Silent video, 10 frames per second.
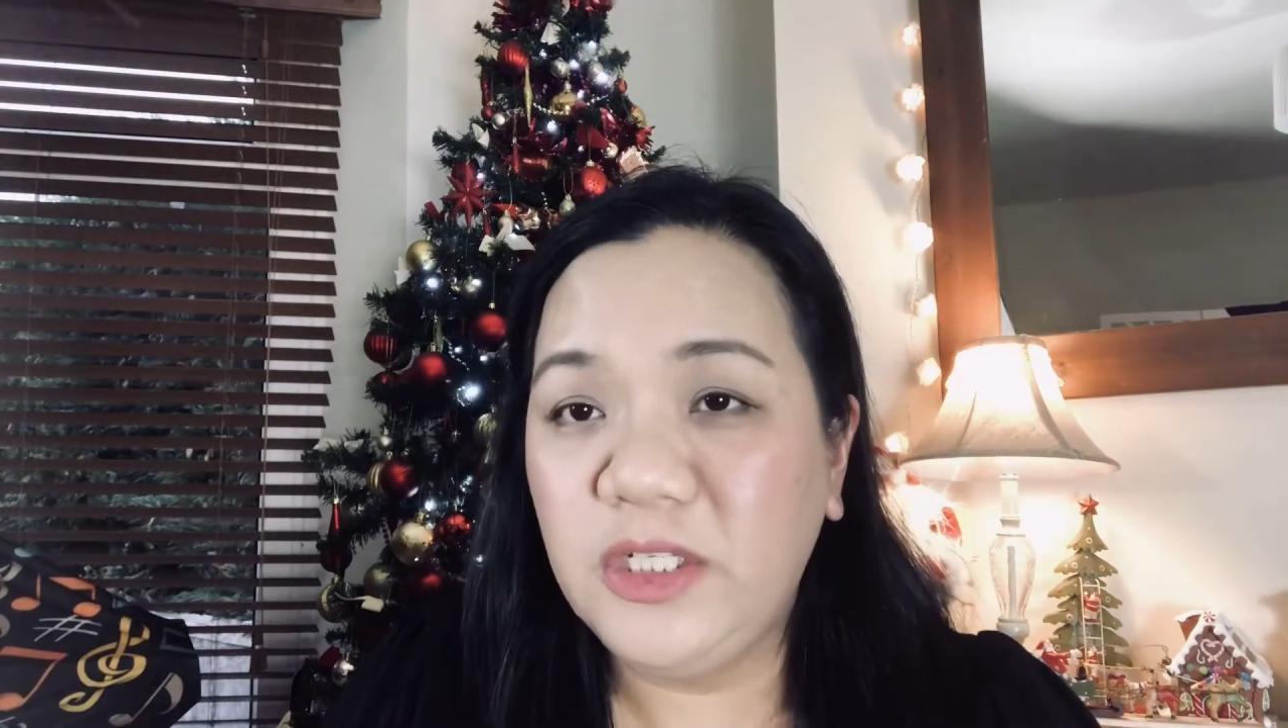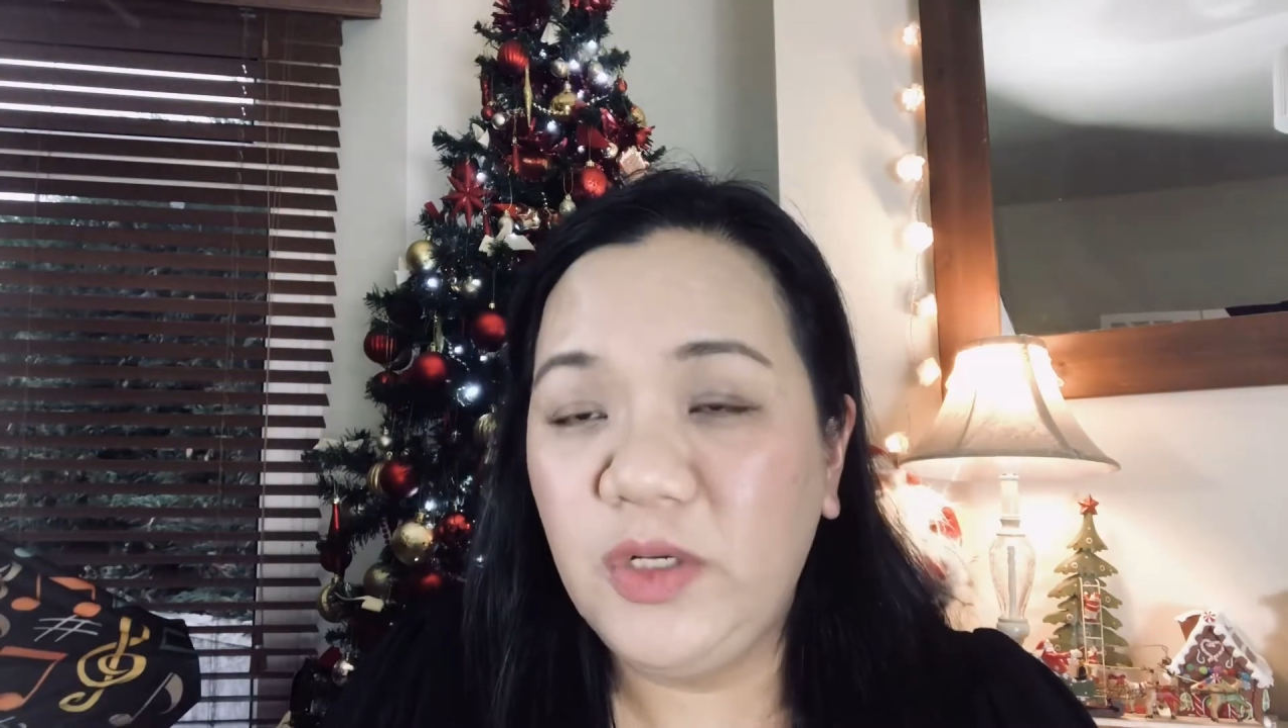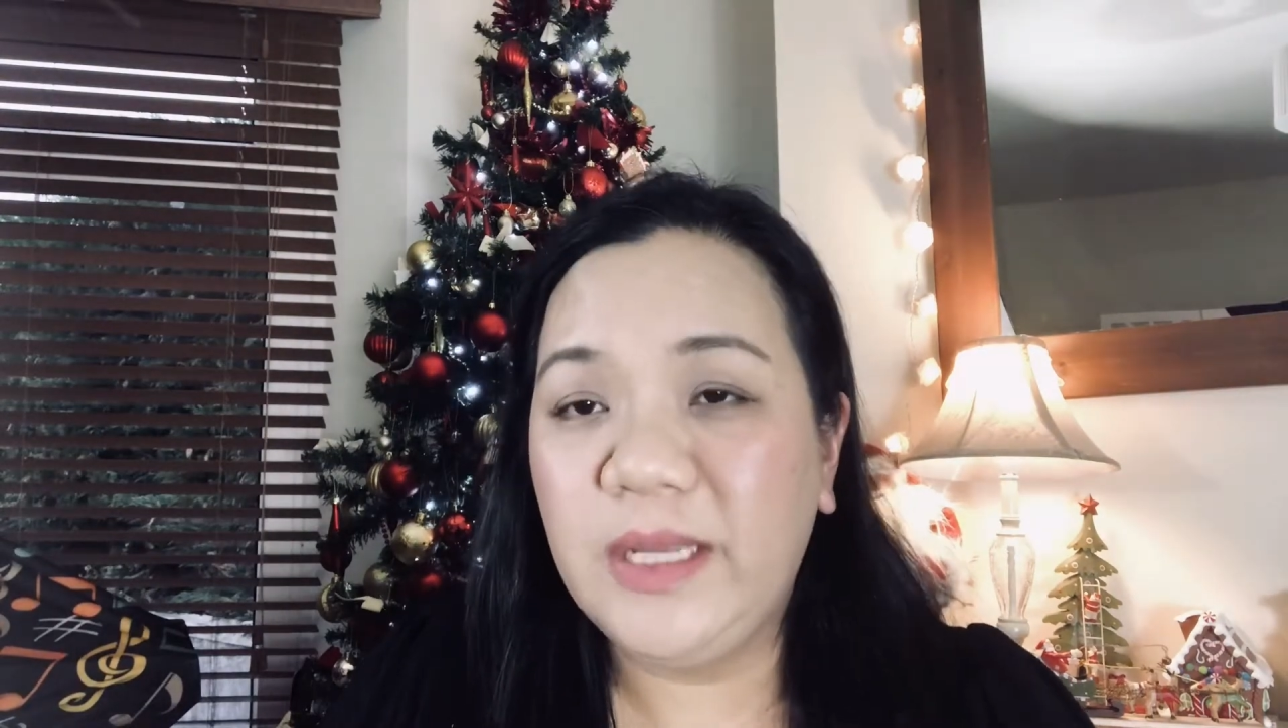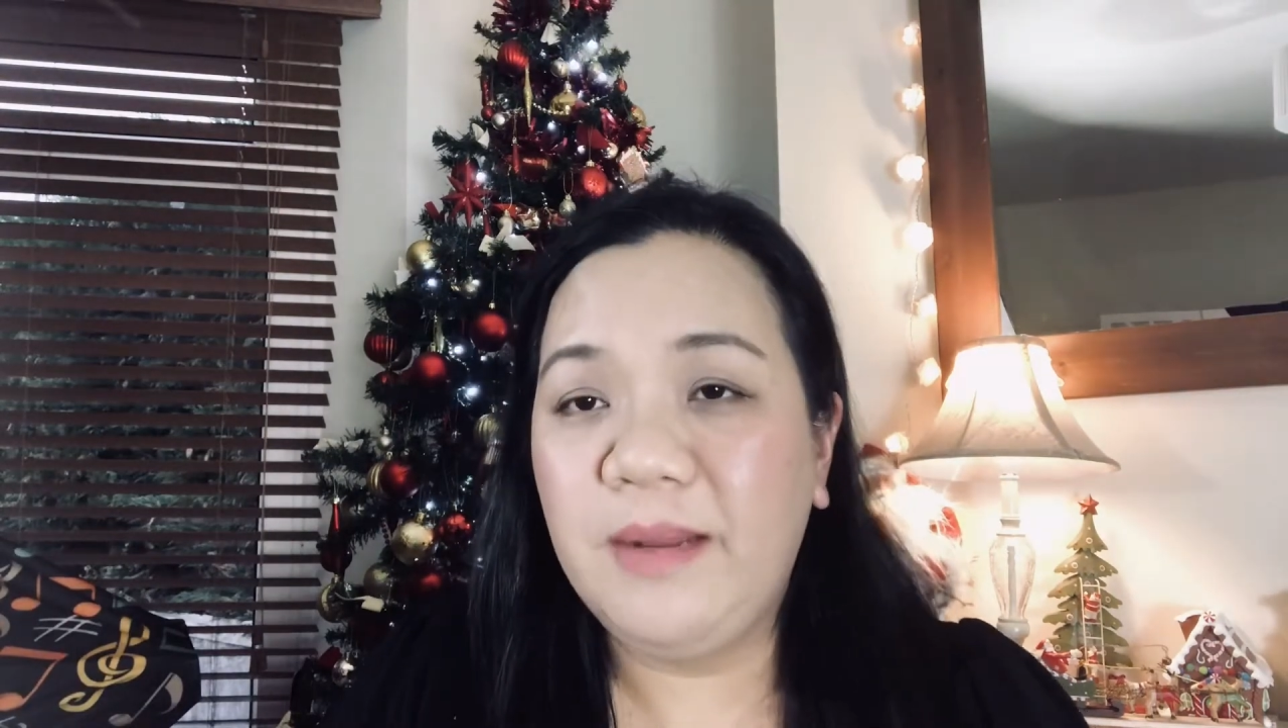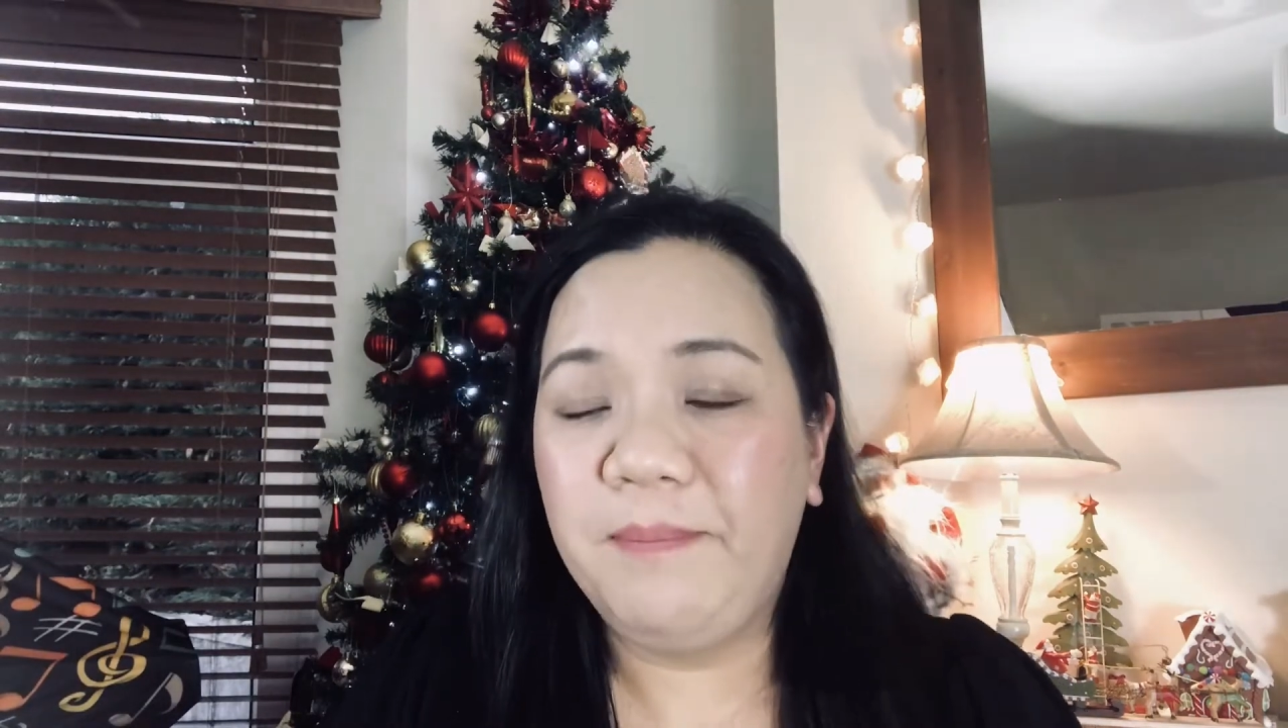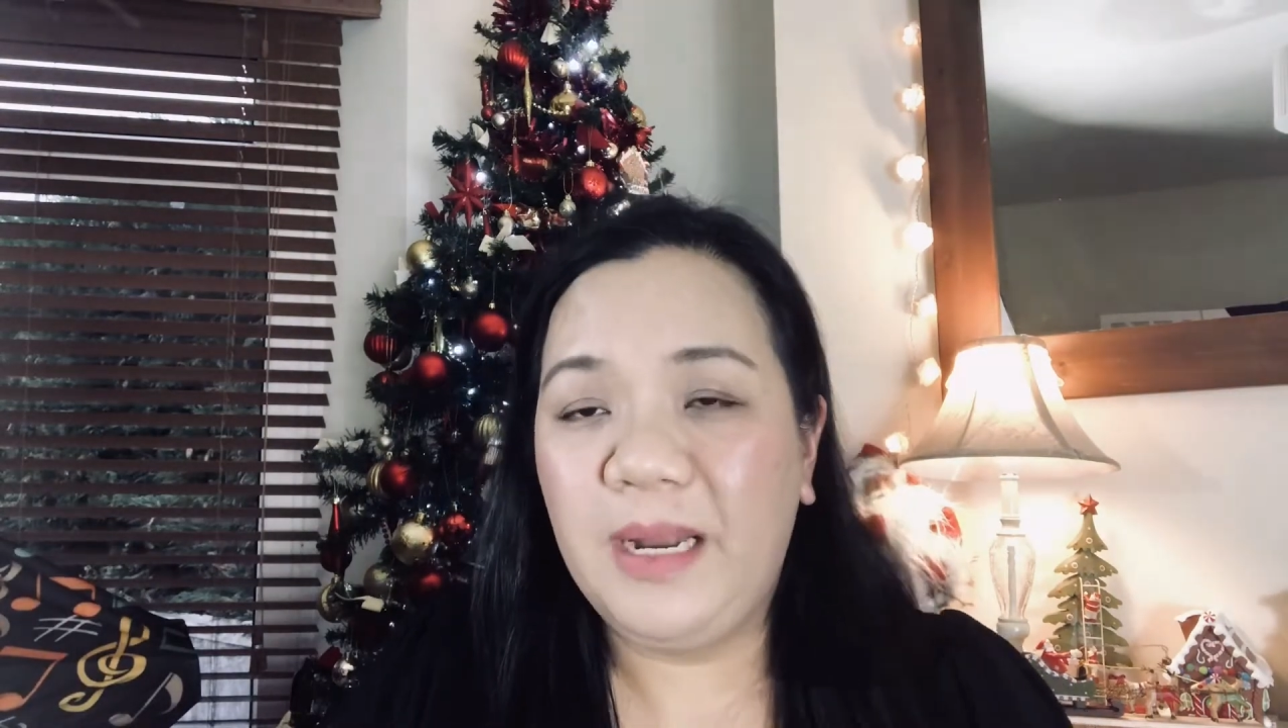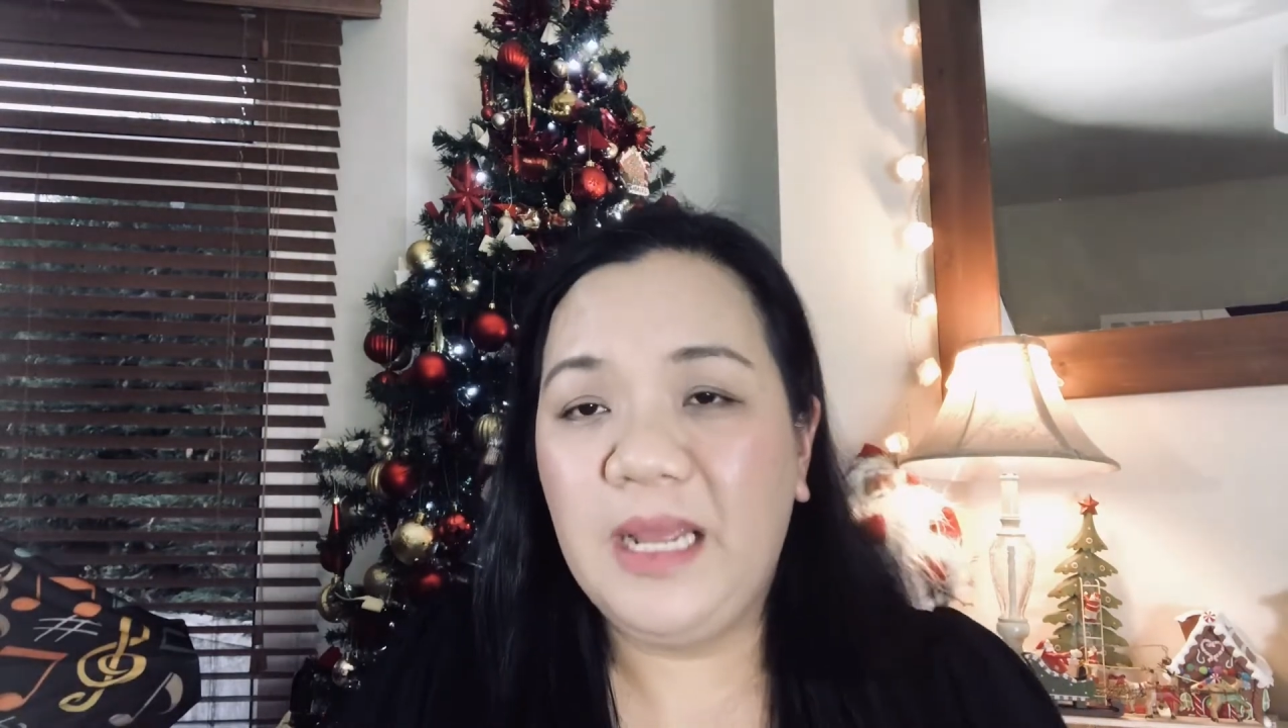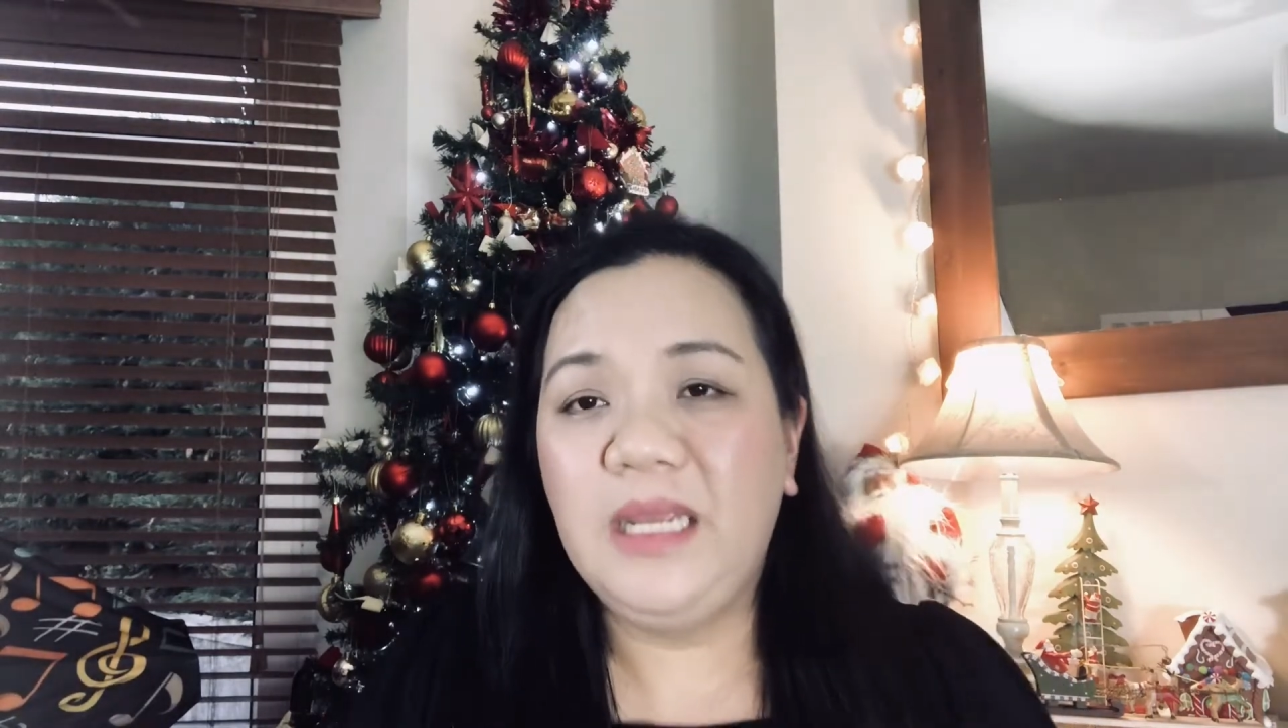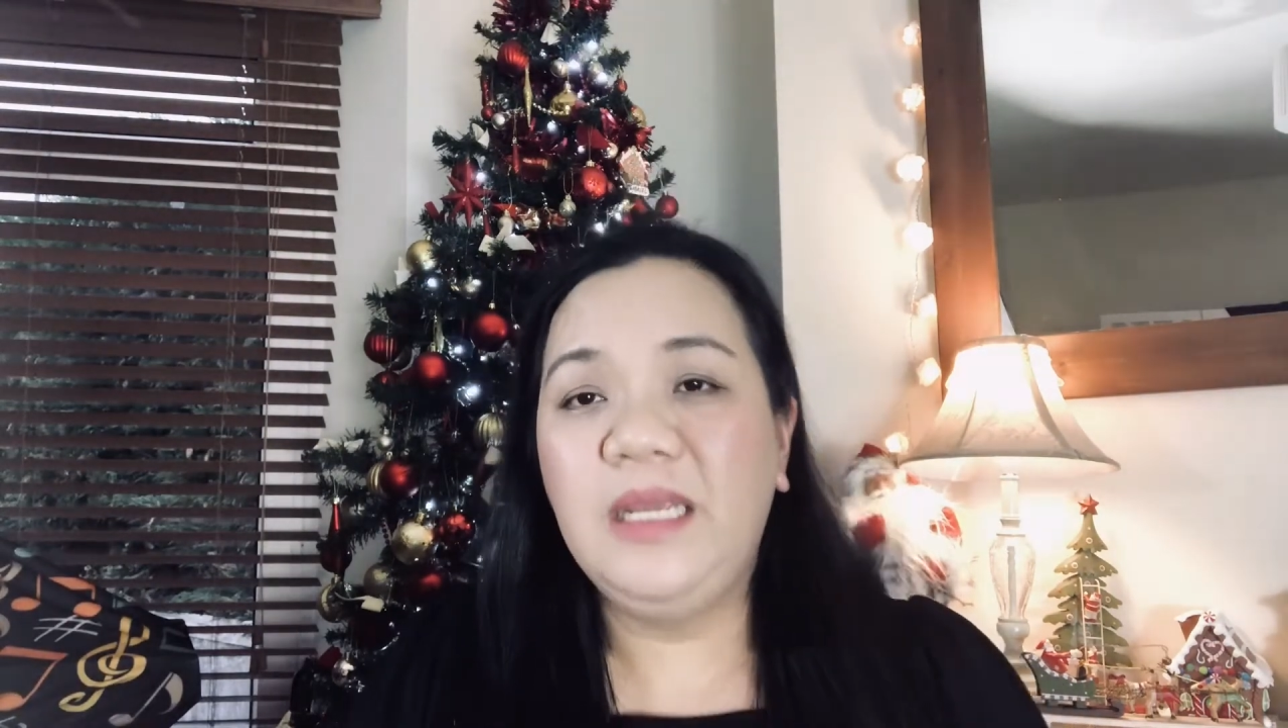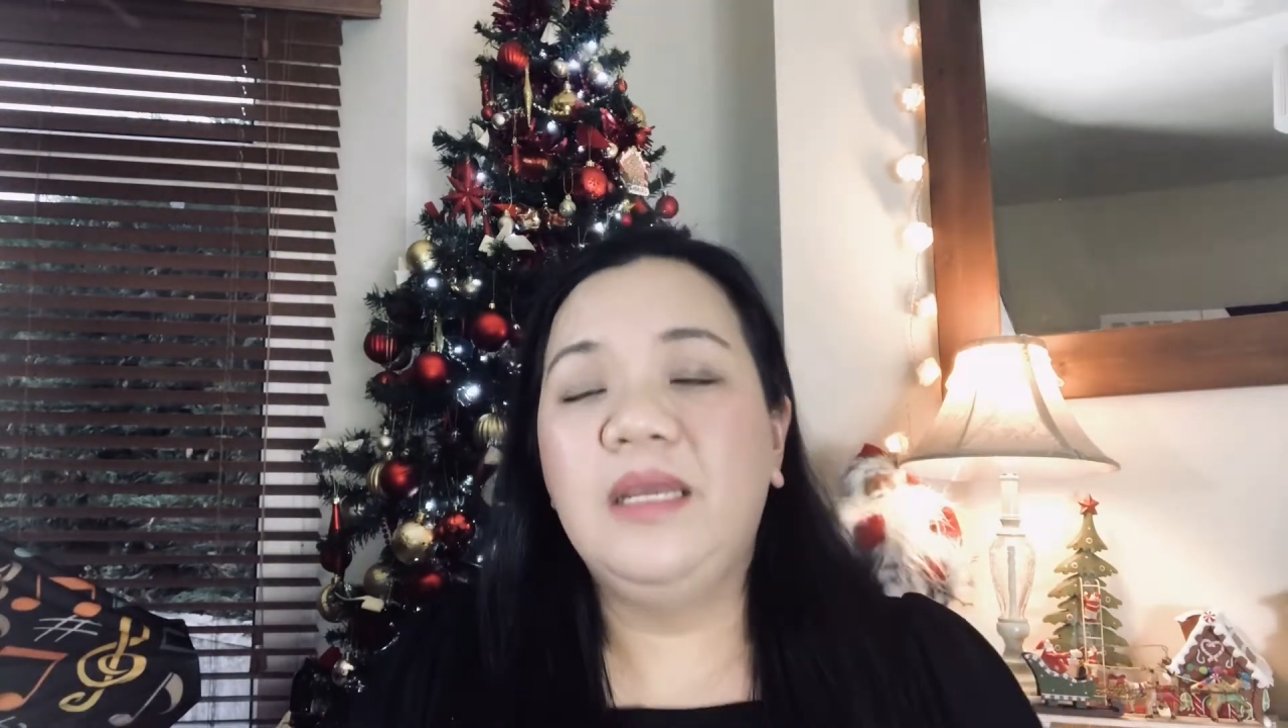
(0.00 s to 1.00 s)
you can
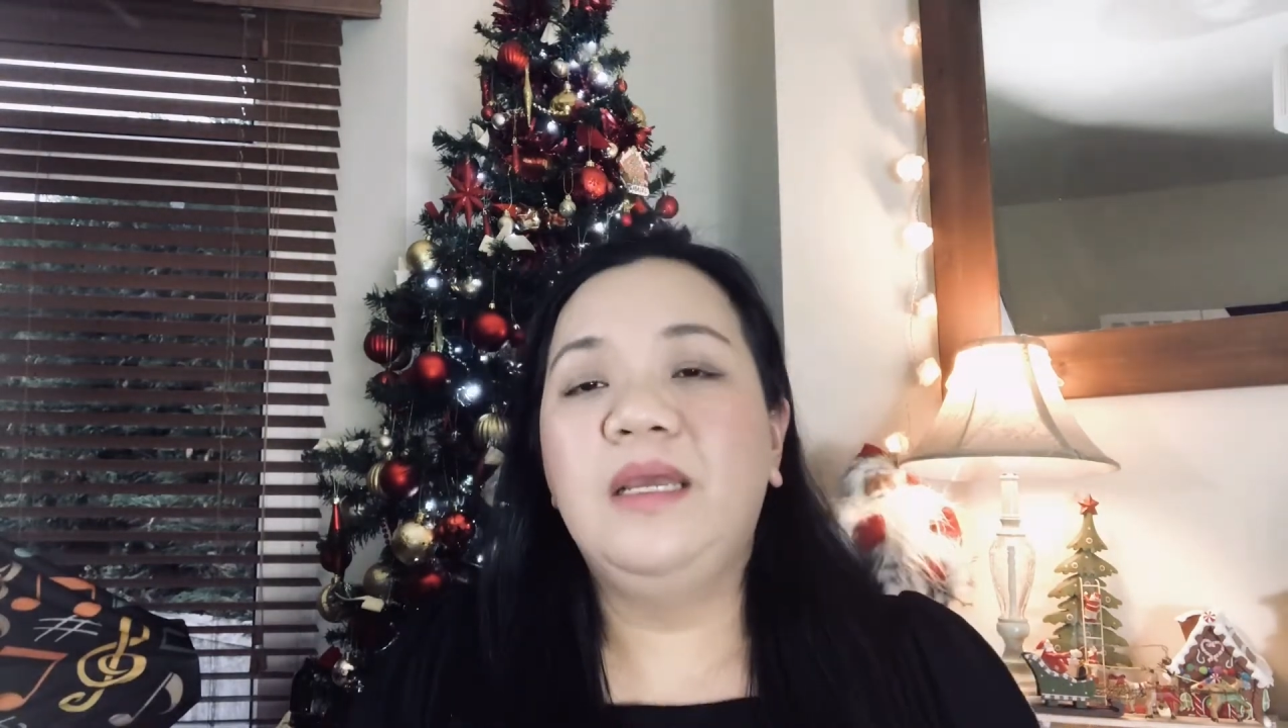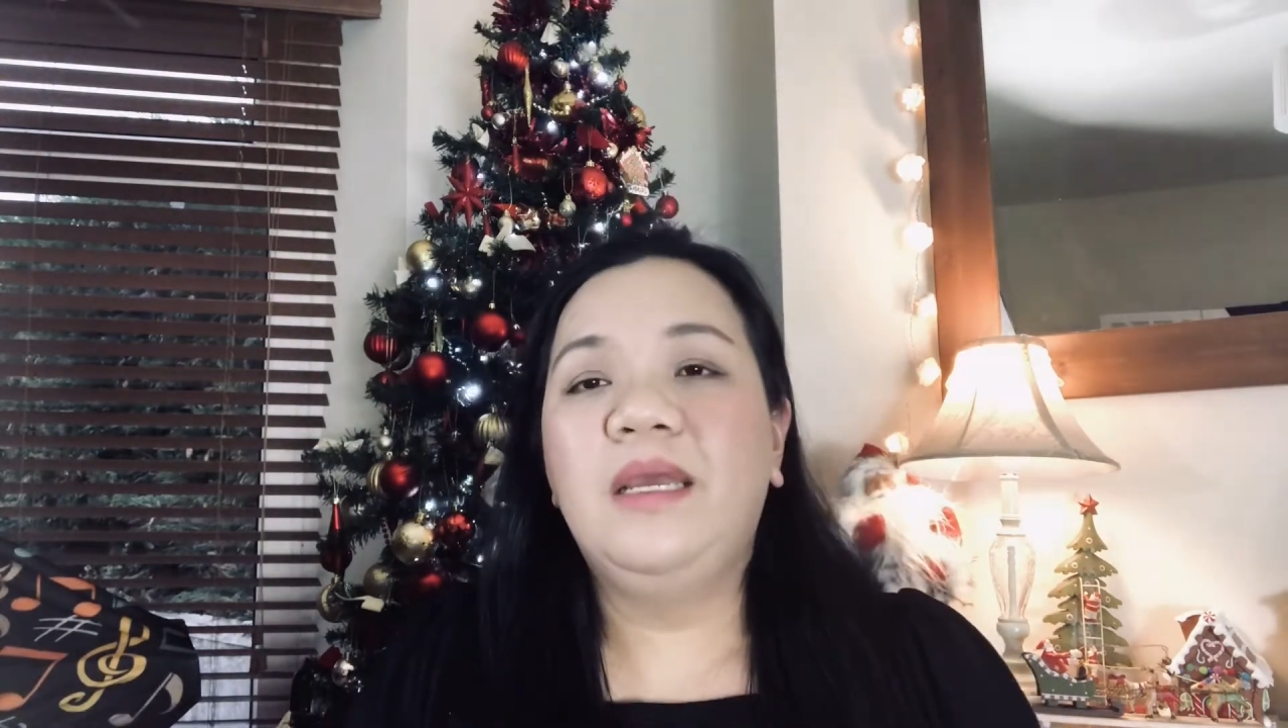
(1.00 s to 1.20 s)
apply.